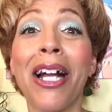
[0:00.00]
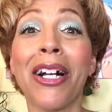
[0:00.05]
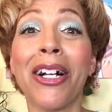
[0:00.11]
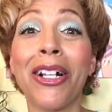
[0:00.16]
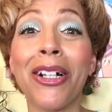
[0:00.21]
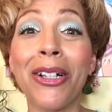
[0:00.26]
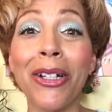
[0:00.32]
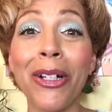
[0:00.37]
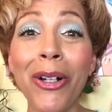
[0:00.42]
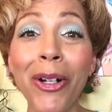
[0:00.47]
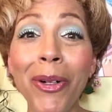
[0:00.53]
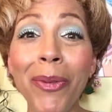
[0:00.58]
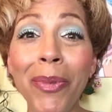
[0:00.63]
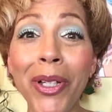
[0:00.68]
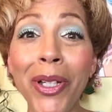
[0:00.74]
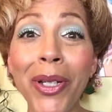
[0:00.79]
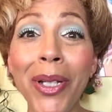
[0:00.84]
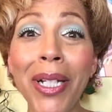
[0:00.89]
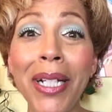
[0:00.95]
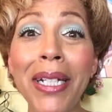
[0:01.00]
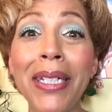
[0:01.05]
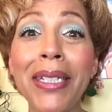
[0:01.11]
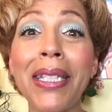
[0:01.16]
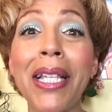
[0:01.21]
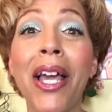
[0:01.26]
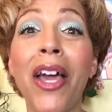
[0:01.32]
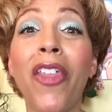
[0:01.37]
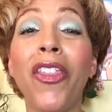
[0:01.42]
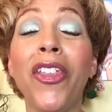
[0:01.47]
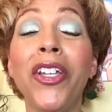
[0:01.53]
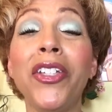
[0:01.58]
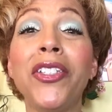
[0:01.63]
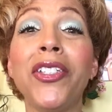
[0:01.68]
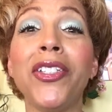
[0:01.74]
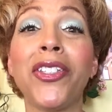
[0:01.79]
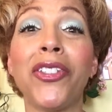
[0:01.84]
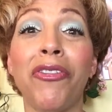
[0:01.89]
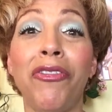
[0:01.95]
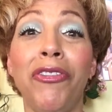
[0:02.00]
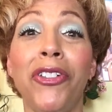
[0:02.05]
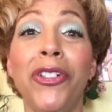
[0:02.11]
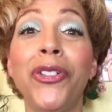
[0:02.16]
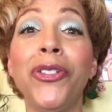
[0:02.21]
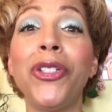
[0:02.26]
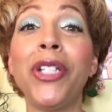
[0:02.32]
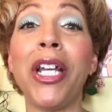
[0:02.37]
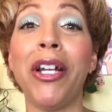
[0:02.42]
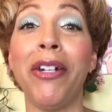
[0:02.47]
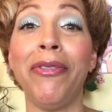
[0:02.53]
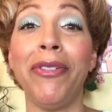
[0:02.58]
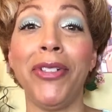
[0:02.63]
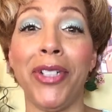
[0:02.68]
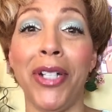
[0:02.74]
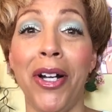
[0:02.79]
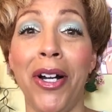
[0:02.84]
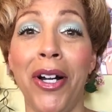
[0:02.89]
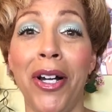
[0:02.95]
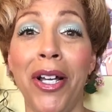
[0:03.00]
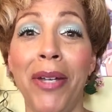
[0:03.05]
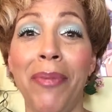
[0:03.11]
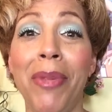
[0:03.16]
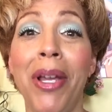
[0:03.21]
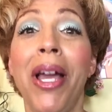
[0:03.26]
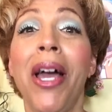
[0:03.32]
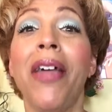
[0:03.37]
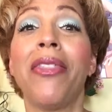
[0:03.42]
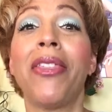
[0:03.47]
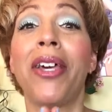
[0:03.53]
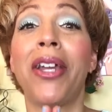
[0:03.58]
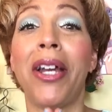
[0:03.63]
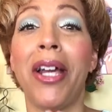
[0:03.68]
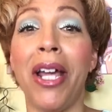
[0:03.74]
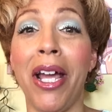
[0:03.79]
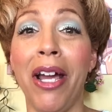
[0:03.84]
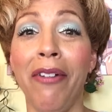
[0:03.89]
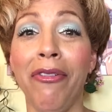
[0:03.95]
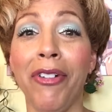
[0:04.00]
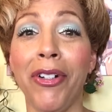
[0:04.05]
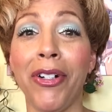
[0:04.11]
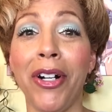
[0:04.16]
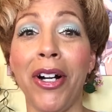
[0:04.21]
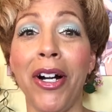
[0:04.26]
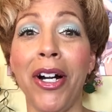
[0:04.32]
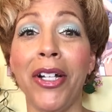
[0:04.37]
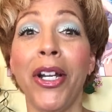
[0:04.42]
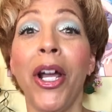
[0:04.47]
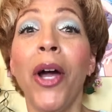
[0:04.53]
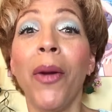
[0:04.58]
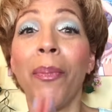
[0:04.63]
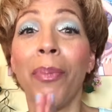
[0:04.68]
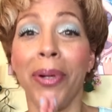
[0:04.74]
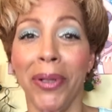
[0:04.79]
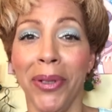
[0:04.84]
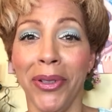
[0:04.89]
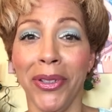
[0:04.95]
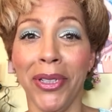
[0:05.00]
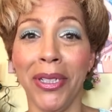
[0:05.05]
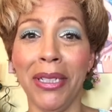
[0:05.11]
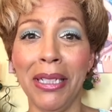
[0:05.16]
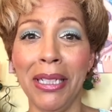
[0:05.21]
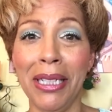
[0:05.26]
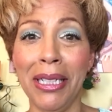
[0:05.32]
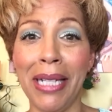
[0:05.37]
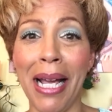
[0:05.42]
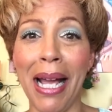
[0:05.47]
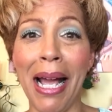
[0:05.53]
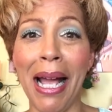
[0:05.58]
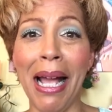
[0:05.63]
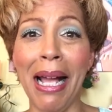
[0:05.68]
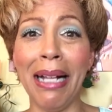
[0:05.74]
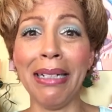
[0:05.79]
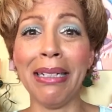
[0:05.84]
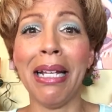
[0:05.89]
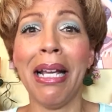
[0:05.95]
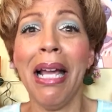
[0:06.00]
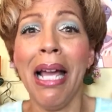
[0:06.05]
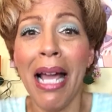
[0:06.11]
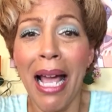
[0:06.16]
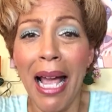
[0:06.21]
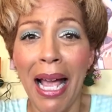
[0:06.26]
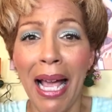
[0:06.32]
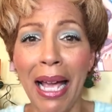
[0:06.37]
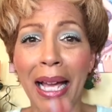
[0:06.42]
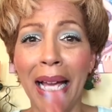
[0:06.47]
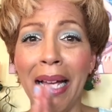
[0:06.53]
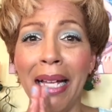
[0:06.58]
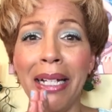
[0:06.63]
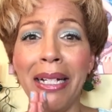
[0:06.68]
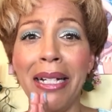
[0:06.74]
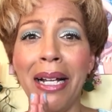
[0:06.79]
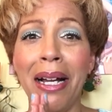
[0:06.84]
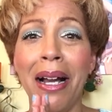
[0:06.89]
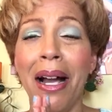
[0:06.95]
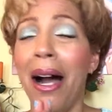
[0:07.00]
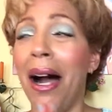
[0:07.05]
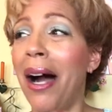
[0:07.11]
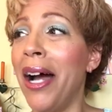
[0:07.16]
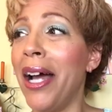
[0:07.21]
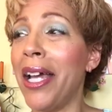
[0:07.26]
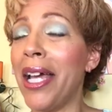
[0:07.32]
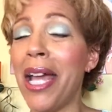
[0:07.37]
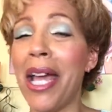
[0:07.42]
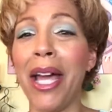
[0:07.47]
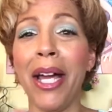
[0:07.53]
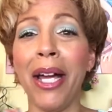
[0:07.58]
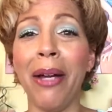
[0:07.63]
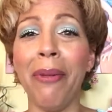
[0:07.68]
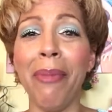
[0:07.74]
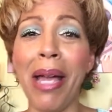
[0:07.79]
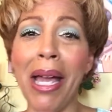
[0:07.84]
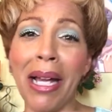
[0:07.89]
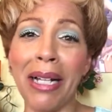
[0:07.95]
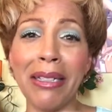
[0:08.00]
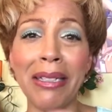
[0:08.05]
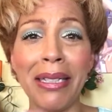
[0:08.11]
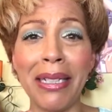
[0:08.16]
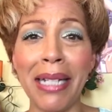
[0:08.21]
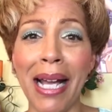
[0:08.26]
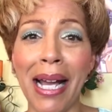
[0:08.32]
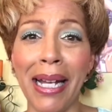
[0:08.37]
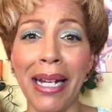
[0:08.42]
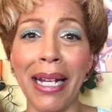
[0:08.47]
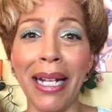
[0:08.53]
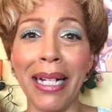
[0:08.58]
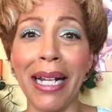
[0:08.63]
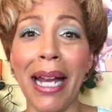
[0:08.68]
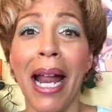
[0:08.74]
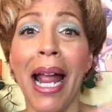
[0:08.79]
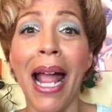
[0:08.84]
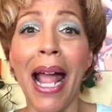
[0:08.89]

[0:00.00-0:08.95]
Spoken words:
Glow Beauties, this is the first ever time that I ever got personally tagged, and I am ecstatic.